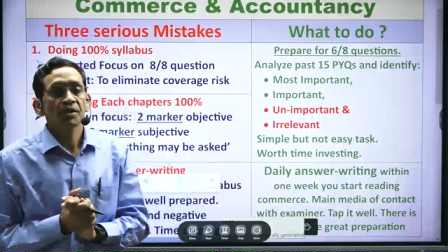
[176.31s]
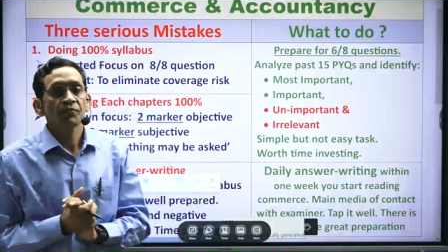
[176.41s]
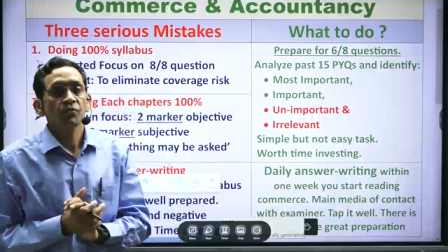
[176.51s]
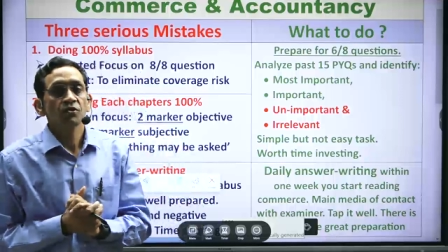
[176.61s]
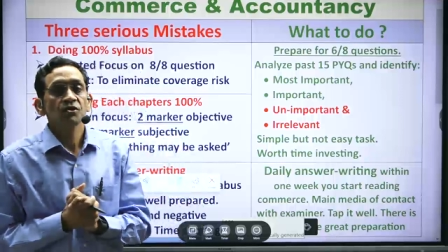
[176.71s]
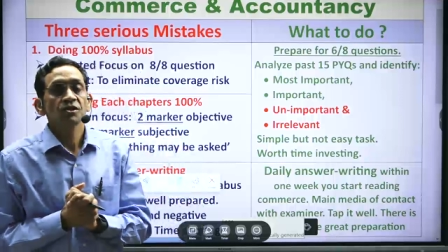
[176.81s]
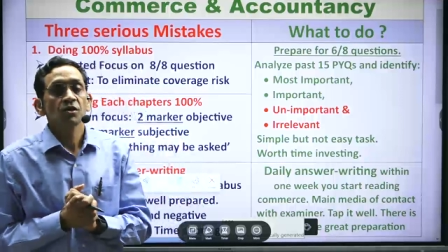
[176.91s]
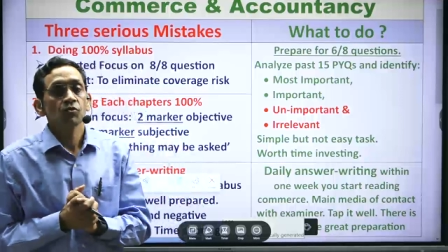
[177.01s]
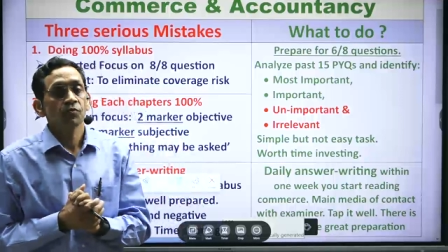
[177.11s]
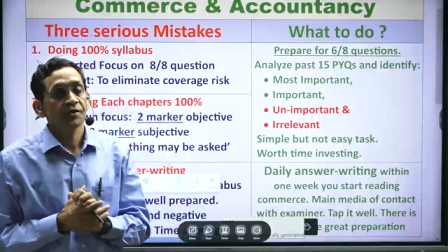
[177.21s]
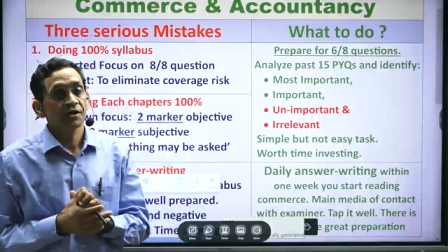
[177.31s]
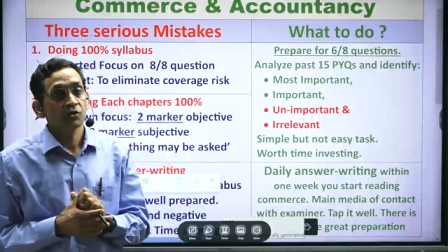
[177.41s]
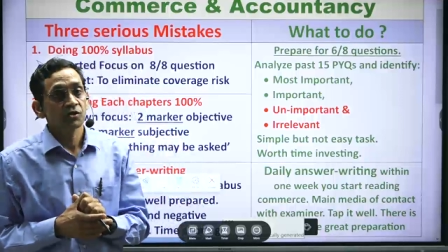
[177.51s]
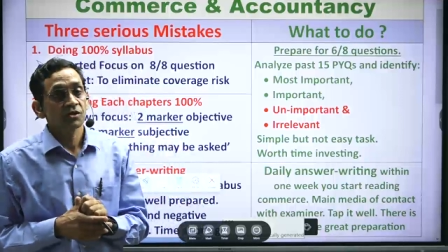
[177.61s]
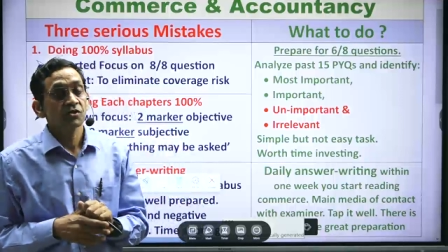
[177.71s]
for 6 out of 8
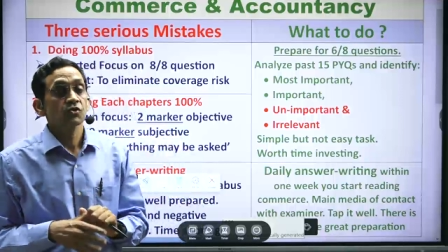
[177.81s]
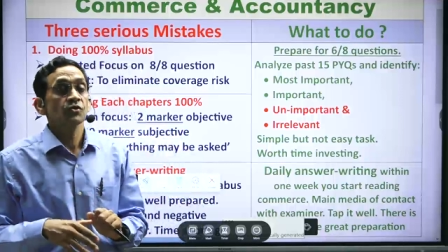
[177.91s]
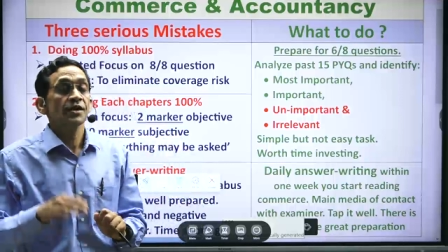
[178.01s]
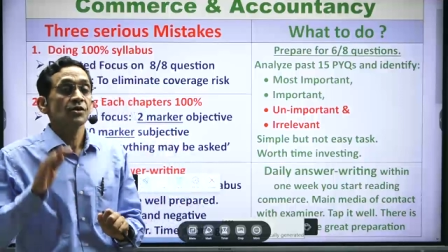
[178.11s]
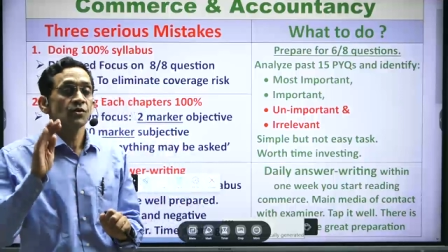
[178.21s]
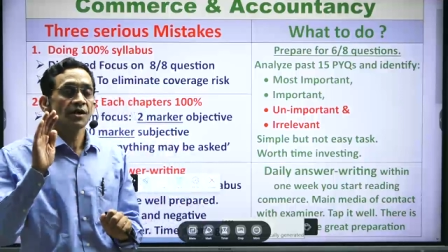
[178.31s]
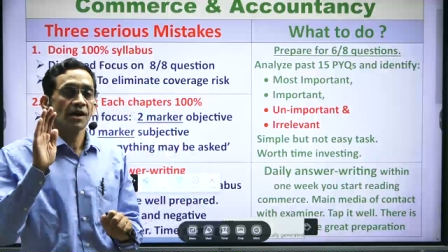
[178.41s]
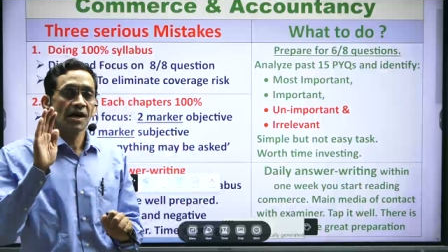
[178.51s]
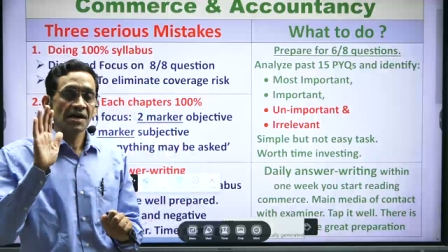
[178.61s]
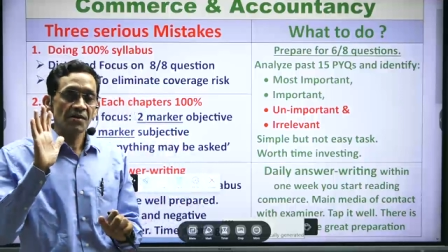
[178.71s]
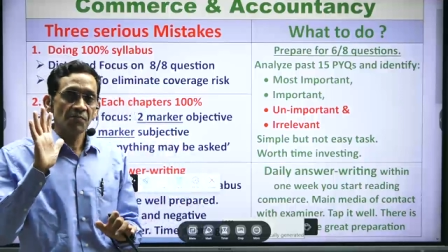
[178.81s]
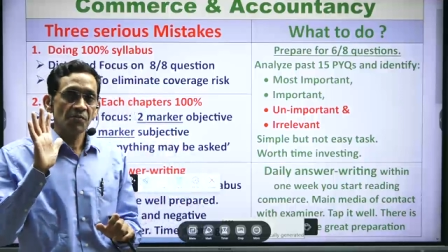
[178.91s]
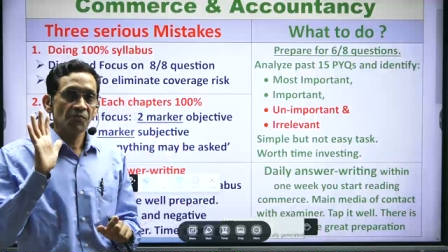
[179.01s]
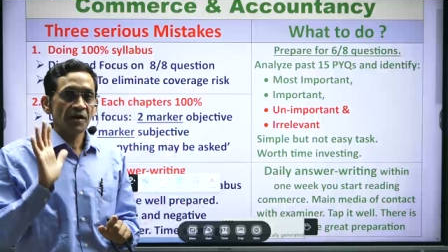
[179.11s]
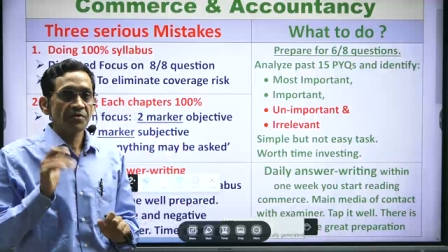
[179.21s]
questions so that you can attempt
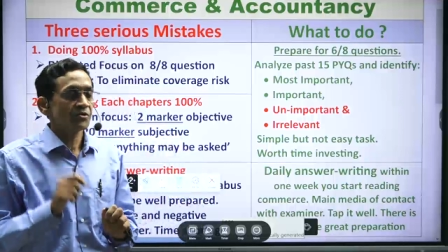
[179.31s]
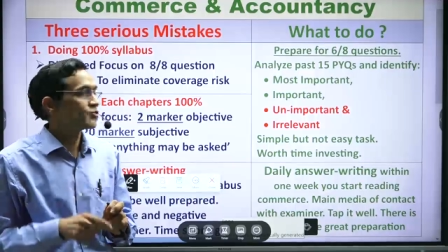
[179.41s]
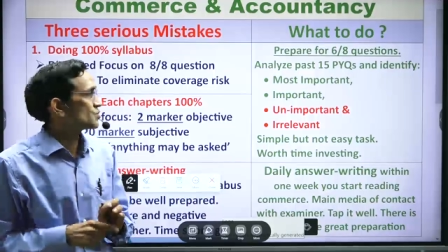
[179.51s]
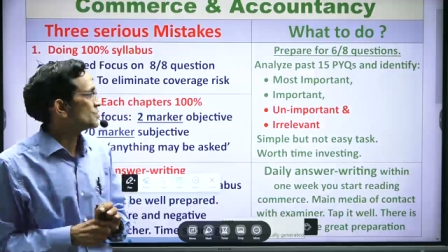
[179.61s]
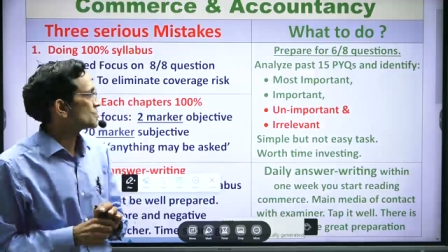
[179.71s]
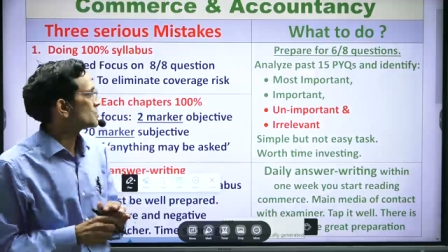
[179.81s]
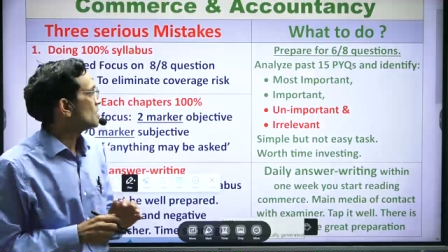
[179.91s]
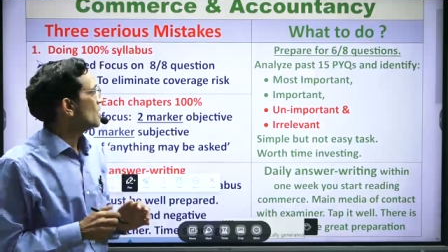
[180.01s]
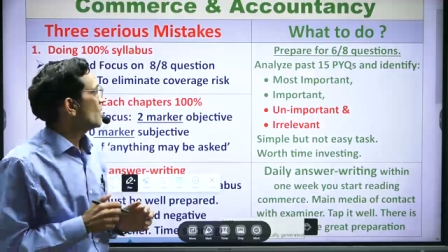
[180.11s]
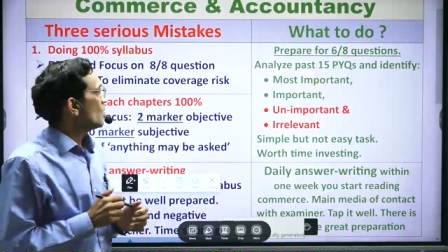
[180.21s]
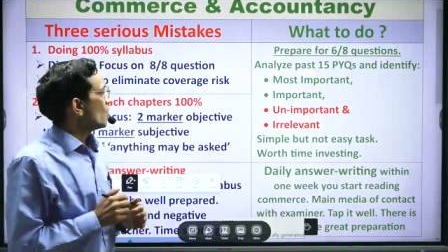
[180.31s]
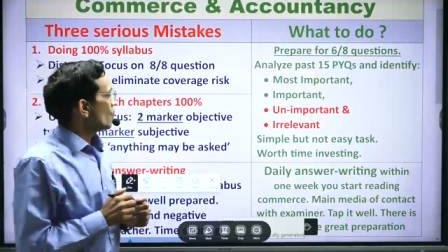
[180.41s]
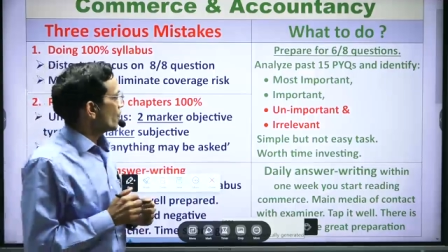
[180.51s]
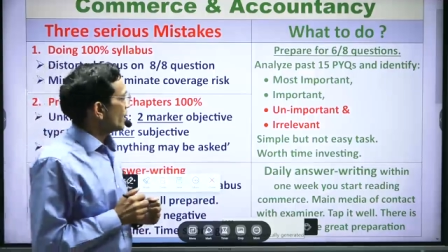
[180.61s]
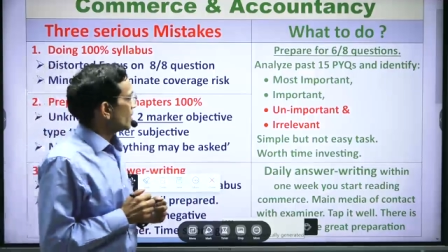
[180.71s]
5 questions
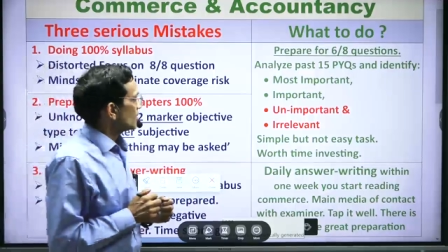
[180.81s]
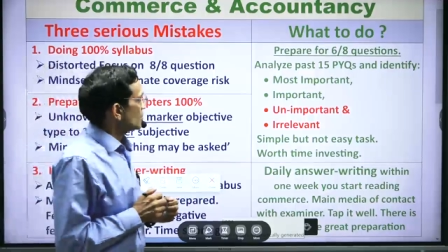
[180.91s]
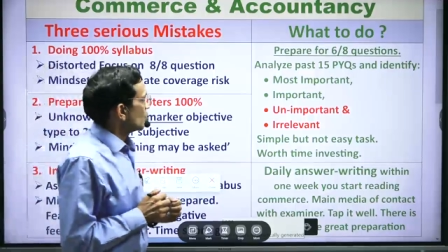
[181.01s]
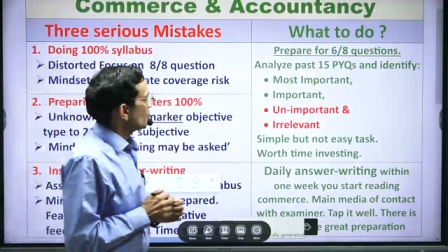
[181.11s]
well. To